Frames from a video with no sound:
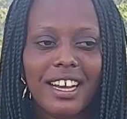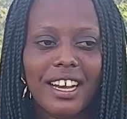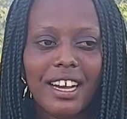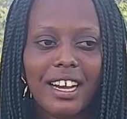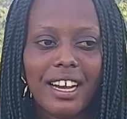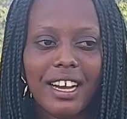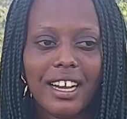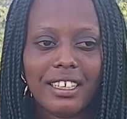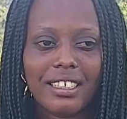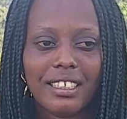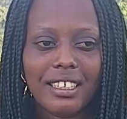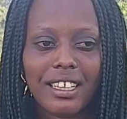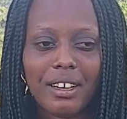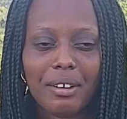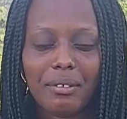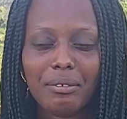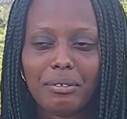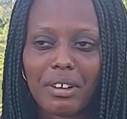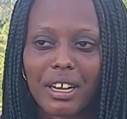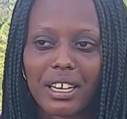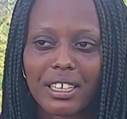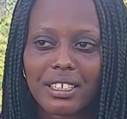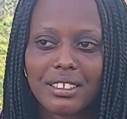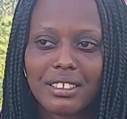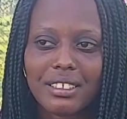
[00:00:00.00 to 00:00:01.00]
I love
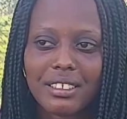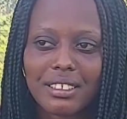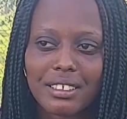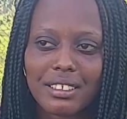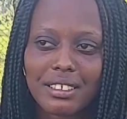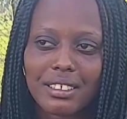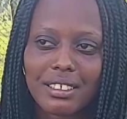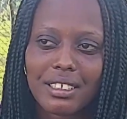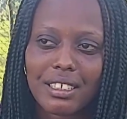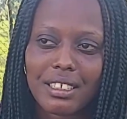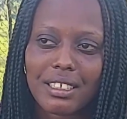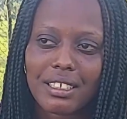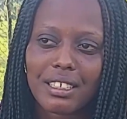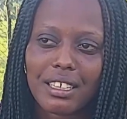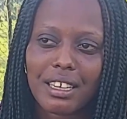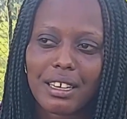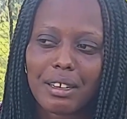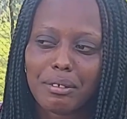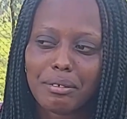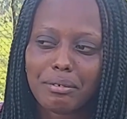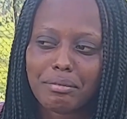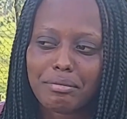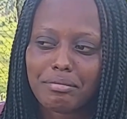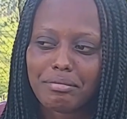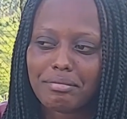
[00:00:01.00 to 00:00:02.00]
acting. I
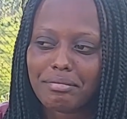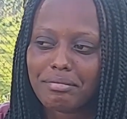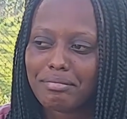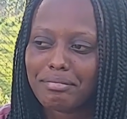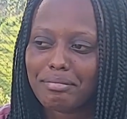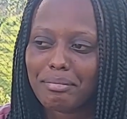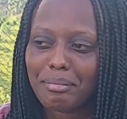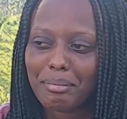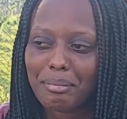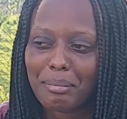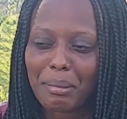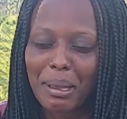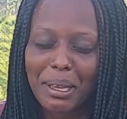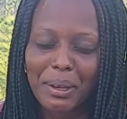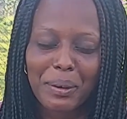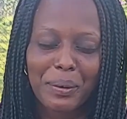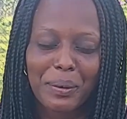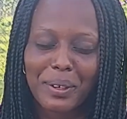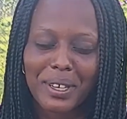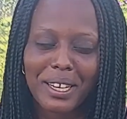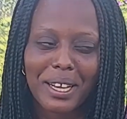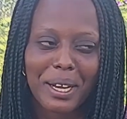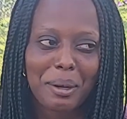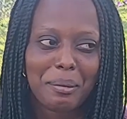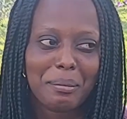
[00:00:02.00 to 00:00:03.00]
love being
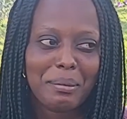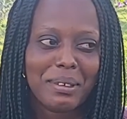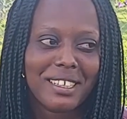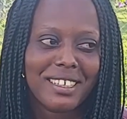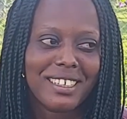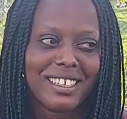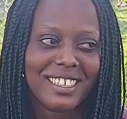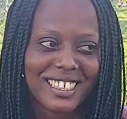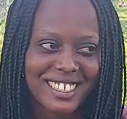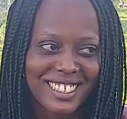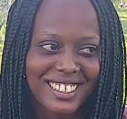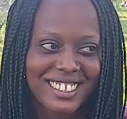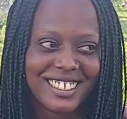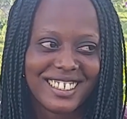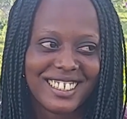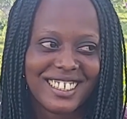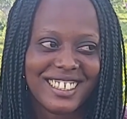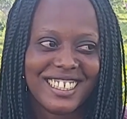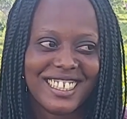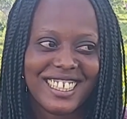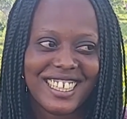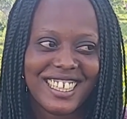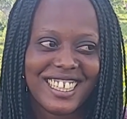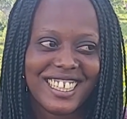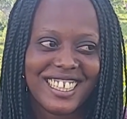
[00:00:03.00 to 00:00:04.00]
on camera,
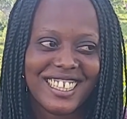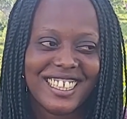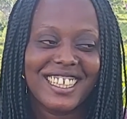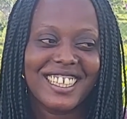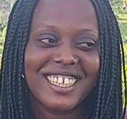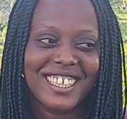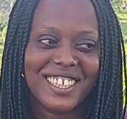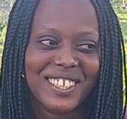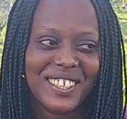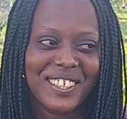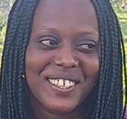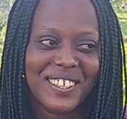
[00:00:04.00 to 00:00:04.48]
generally, yeah.